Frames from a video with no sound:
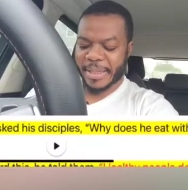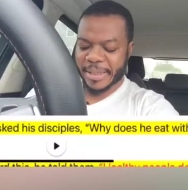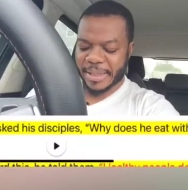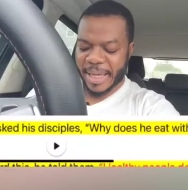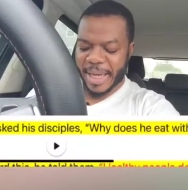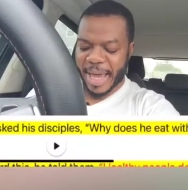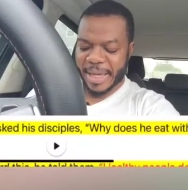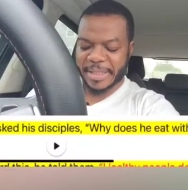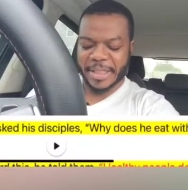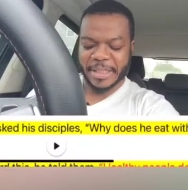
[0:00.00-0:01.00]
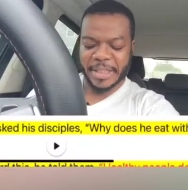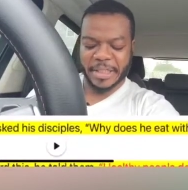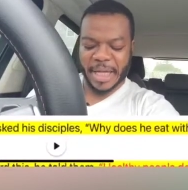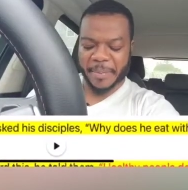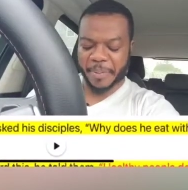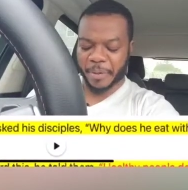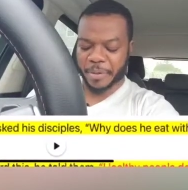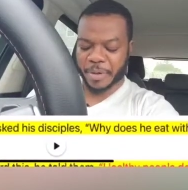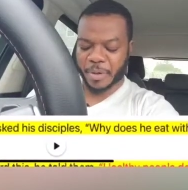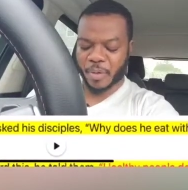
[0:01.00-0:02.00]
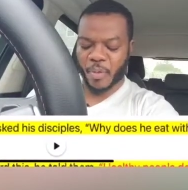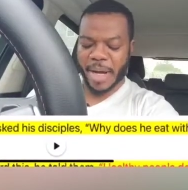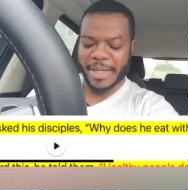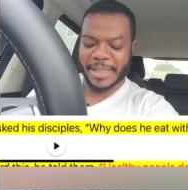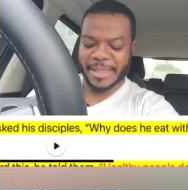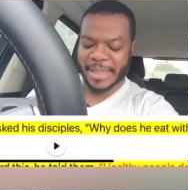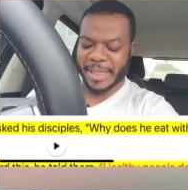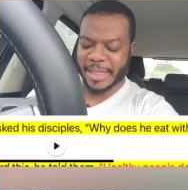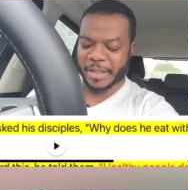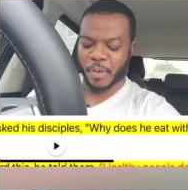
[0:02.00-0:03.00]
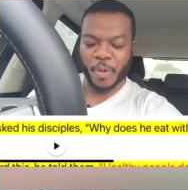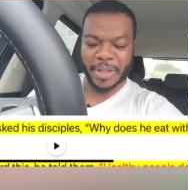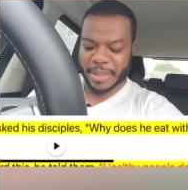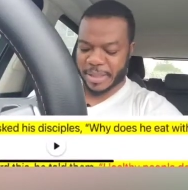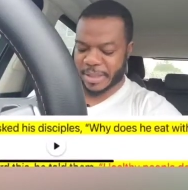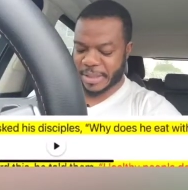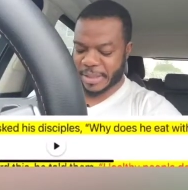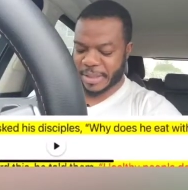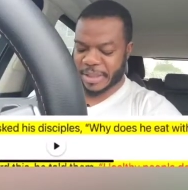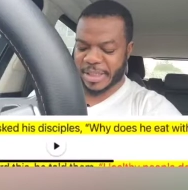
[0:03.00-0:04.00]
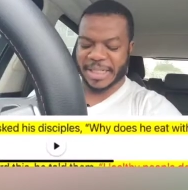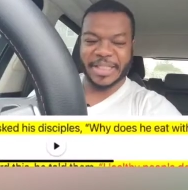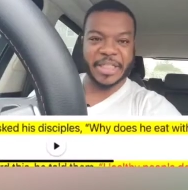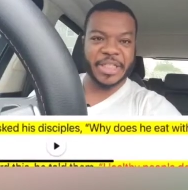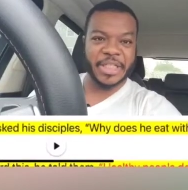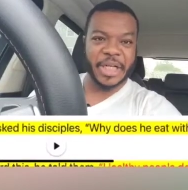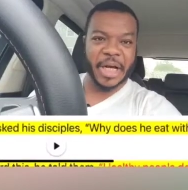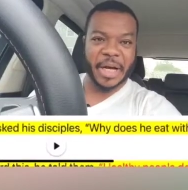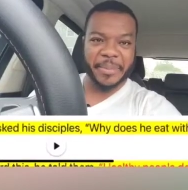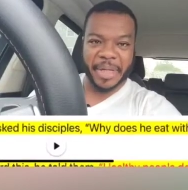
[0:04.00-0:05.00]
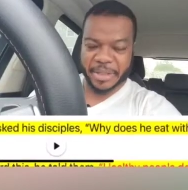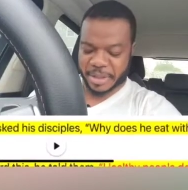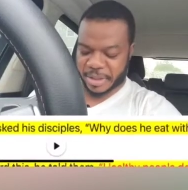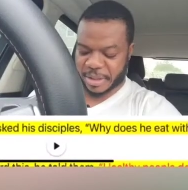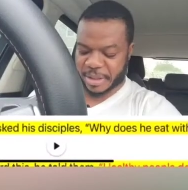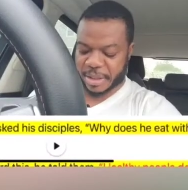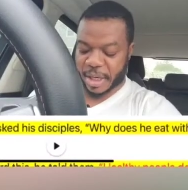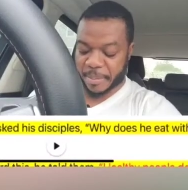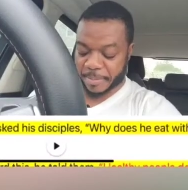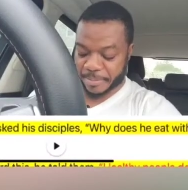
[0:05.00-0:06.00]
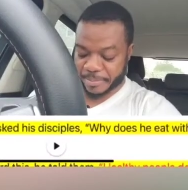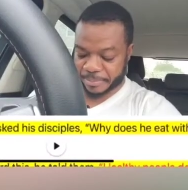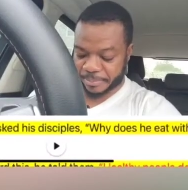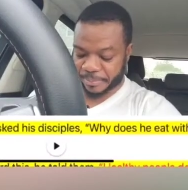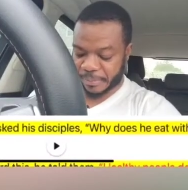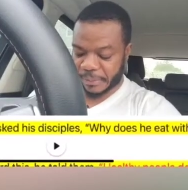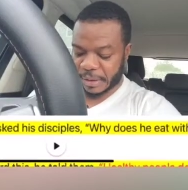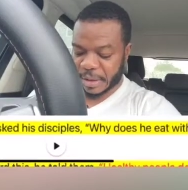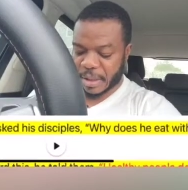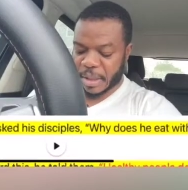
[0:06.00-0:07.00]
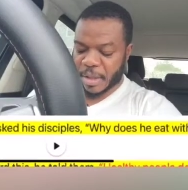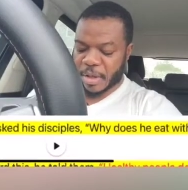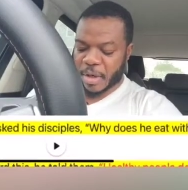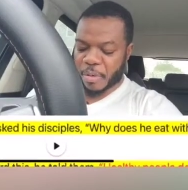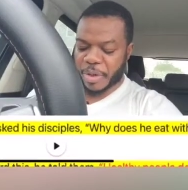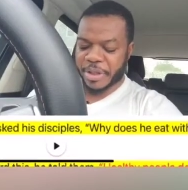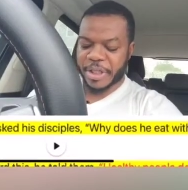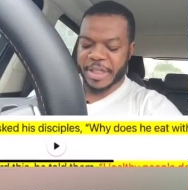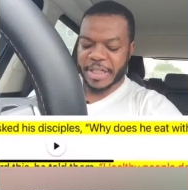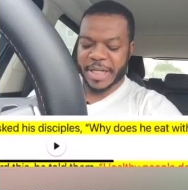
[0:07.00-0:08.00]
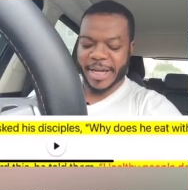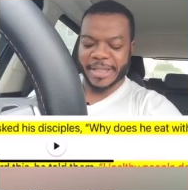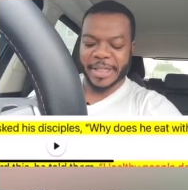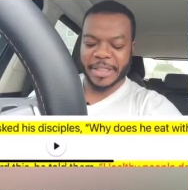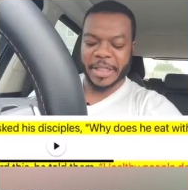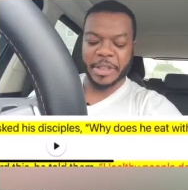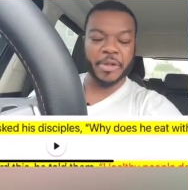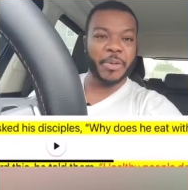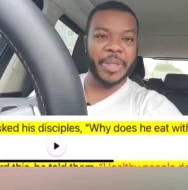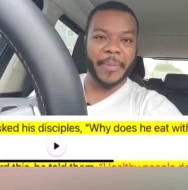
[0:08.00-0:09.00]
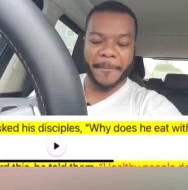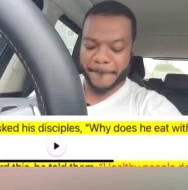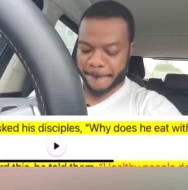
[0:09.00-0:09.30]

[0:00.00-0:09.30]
they asked his disciples, "Why does he eat with such scum?" When Jesus heard this, he told them,